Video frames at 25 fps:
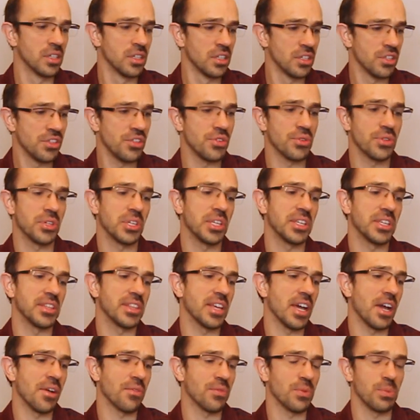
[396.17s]
You could get
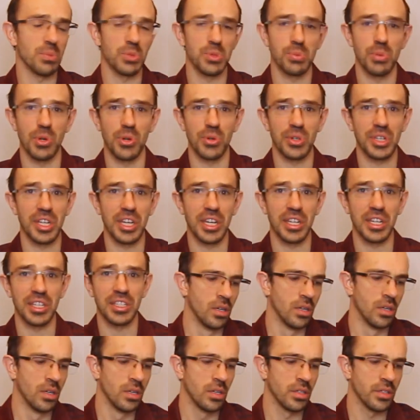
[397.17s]
that from Smoke Daddy.
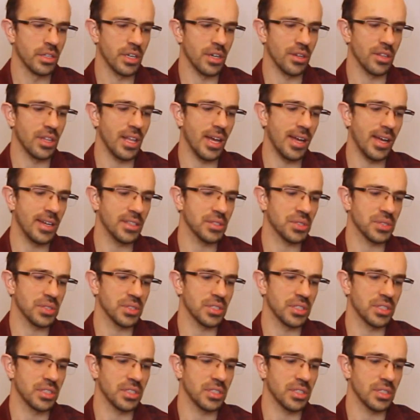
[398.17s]
Now,
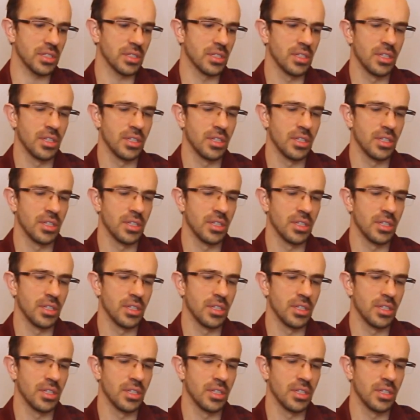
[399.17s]
lastly,